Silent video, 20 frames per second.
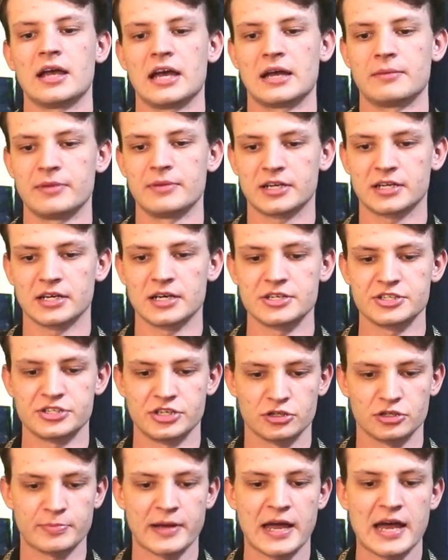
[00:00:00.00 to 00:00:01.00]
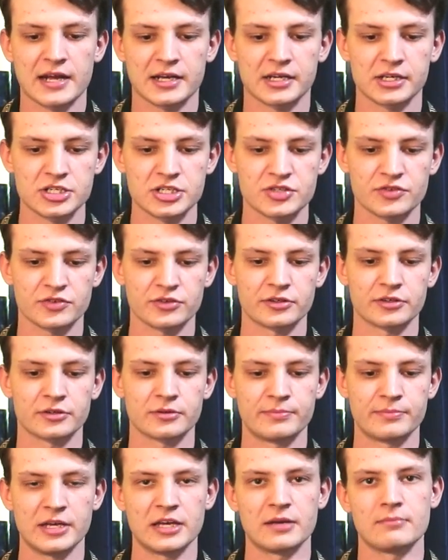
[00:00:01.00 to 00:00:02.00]
And because your package for
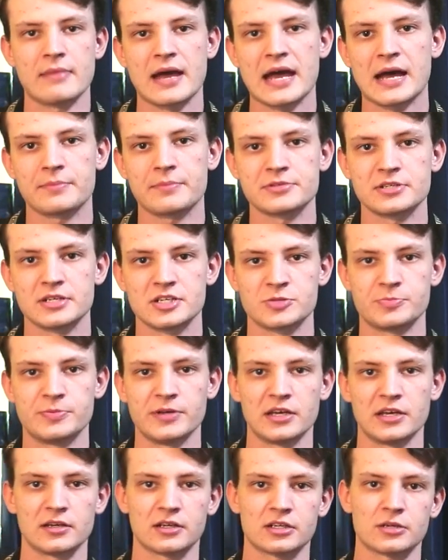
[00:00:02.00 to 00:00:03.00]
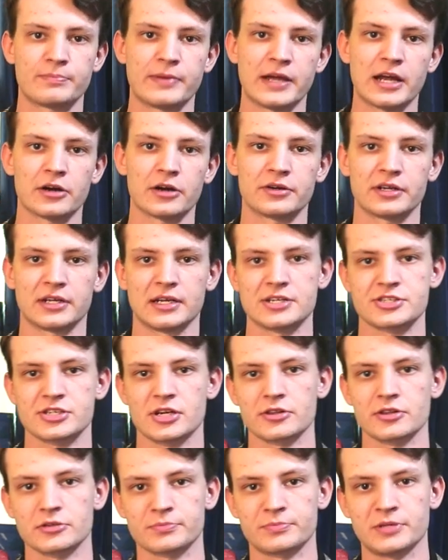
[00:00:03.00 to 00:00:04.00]
being mapped is being compared against
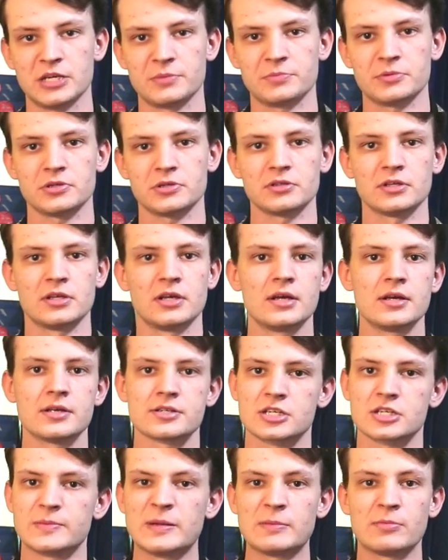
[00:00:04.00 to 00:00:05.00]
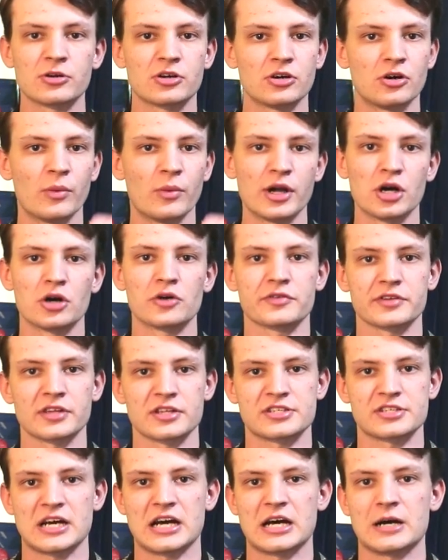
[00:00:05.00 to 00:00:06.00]
other people, some people go way over the
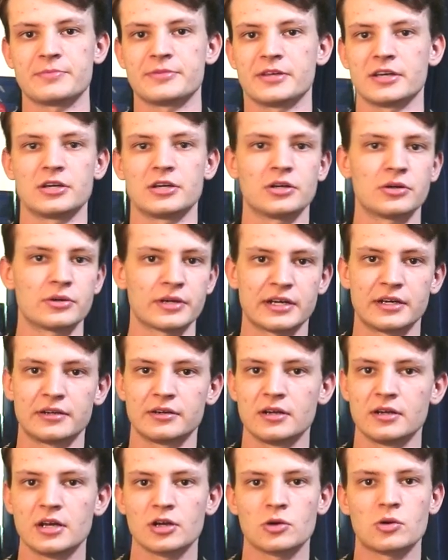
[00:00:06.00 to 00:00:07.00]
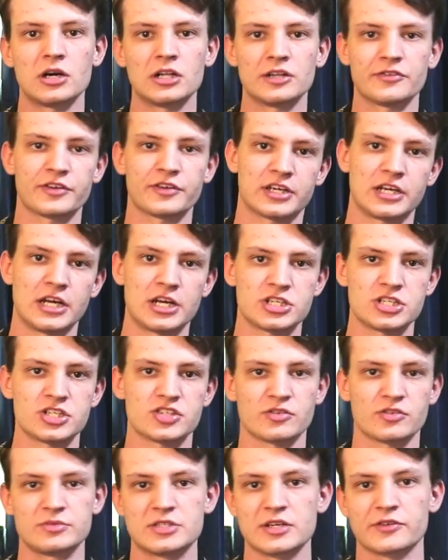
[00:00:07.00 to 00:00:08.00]
top. They go get qualifications
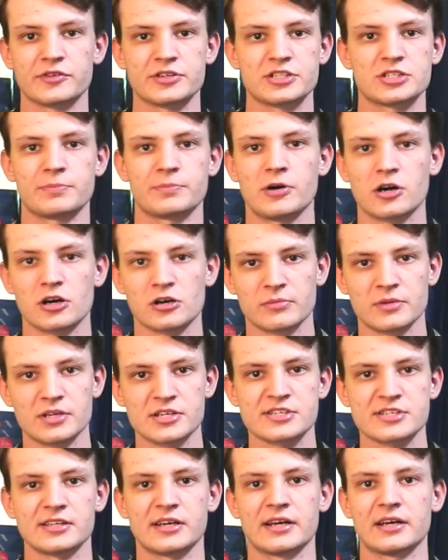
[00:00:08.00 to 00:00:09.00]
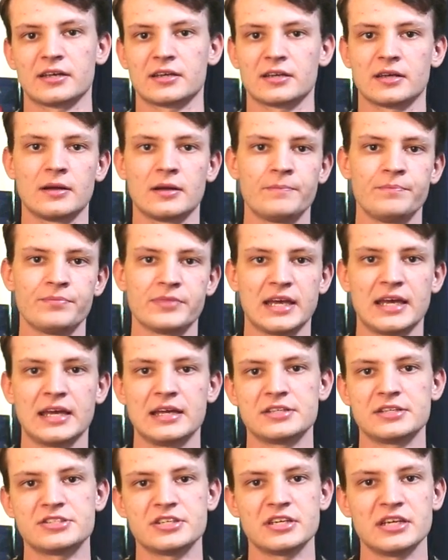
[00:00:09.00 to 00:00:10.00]
from different departments like
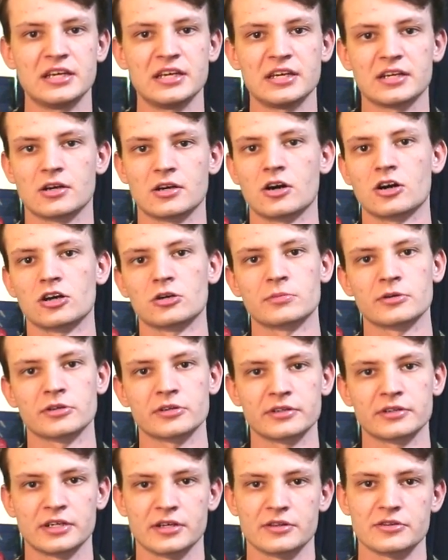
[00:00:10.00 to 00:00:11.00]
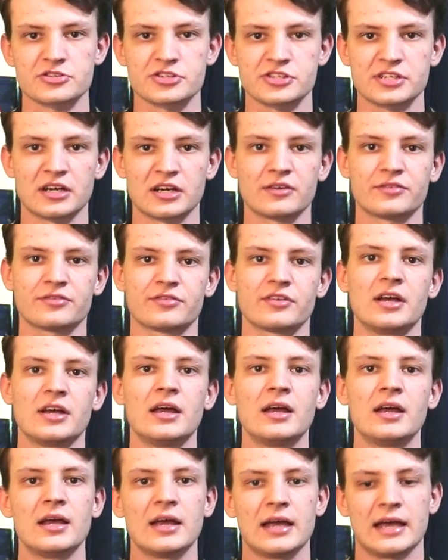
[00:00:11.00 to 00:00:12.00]
AT and Harbor and other stuff.
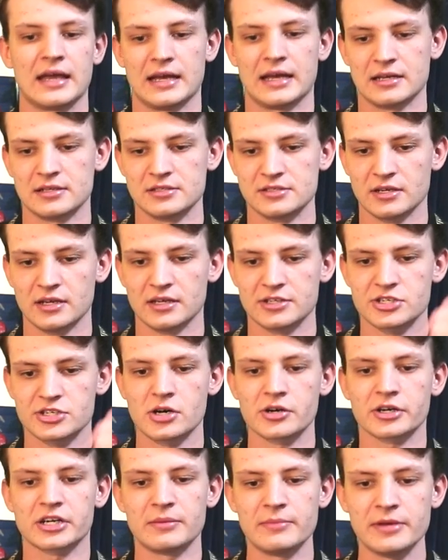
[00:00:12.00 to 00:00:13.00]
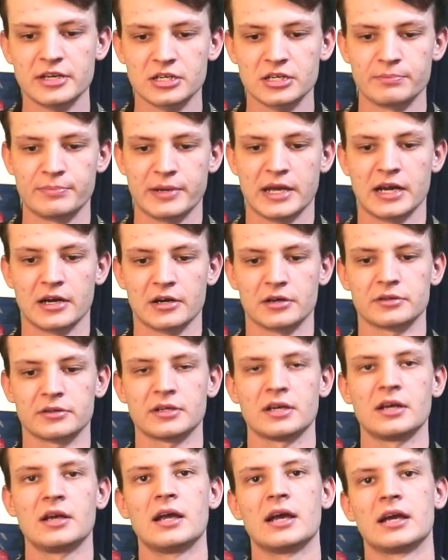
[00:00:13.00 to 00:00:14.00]
And it's all going to be
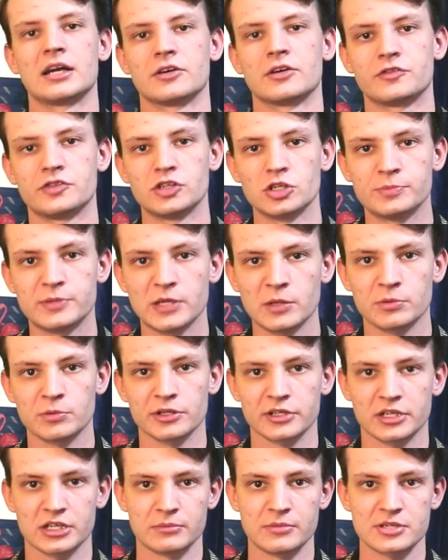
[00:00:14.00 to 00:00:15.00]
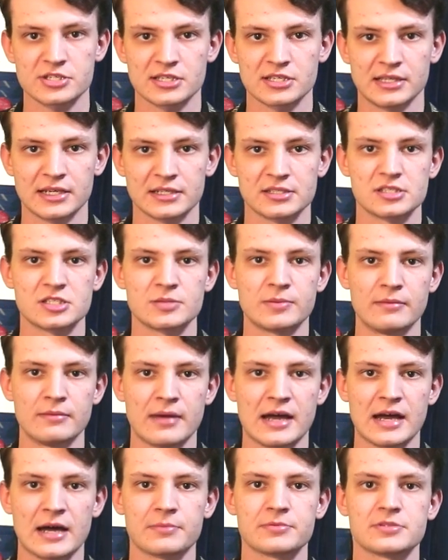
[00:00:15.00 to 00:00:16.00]
compared, and a few people are going to be selected to be
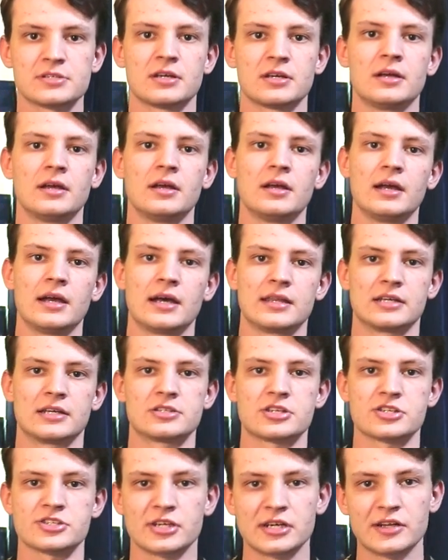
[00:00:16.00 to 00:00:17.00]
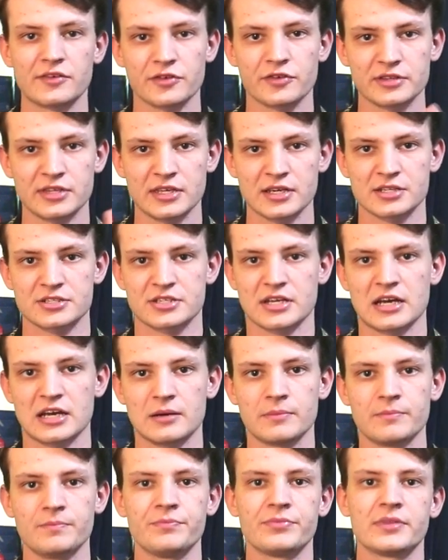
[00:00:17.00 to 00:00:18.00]
mapped. And then to study for the
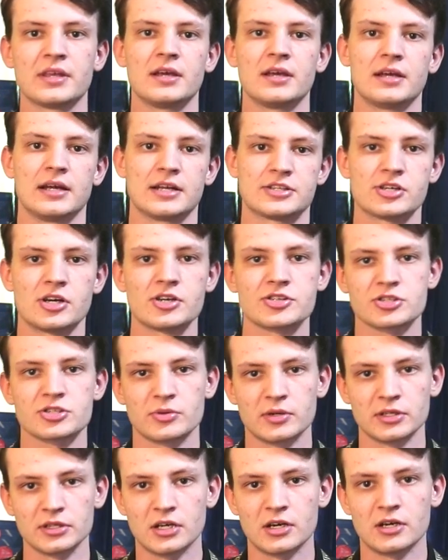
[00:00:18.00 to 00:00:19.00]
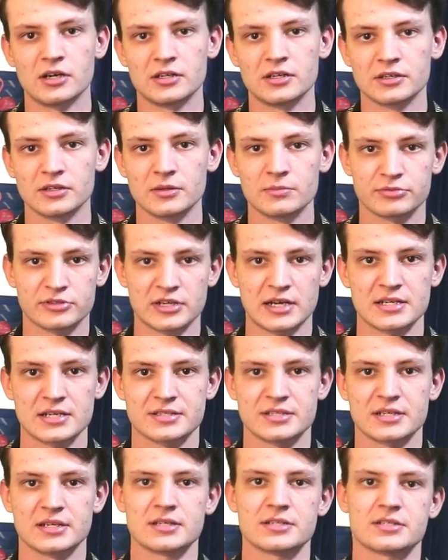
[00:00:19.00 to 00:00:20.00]
exam, it's also a long
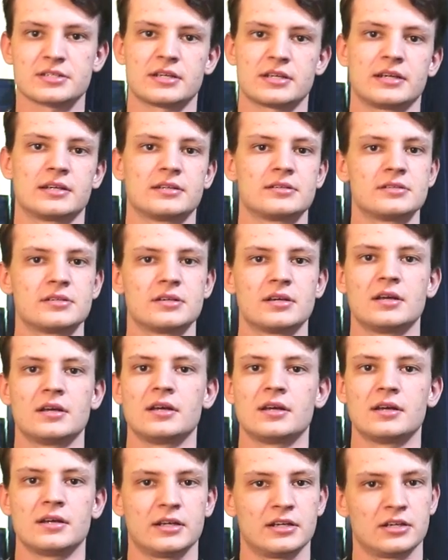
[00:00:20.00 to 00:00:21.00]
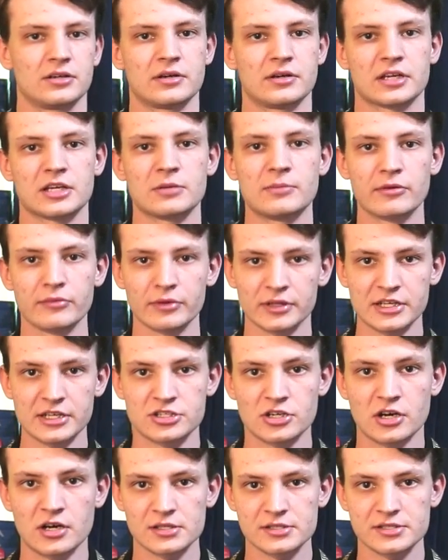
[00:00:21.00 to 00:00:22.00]
process and you know, it can be really
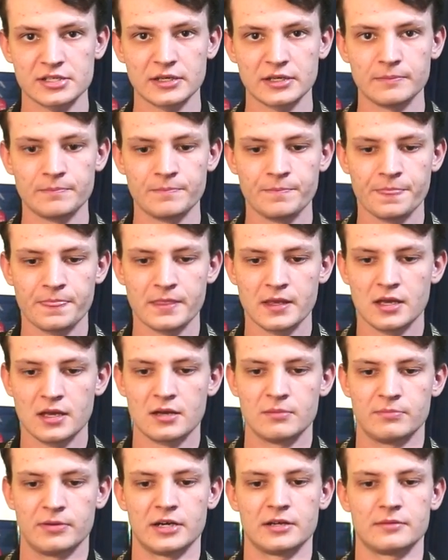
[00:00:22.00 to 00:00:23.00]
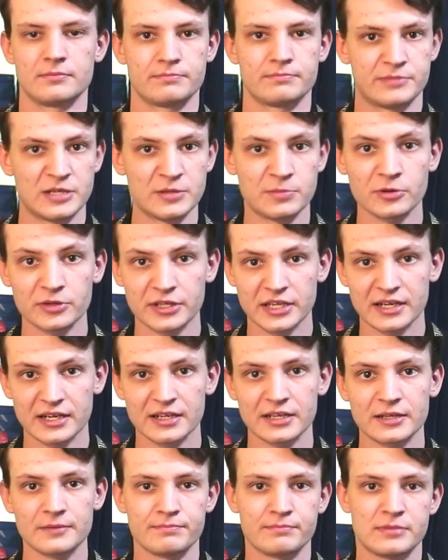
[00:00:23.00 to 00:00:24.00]
daunting, but people get
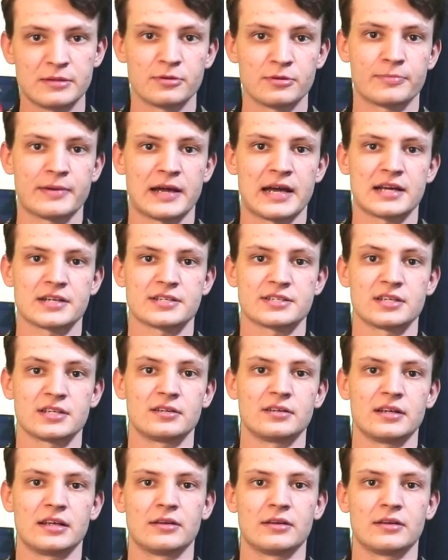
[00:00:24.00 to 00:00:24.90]
it, people pass it,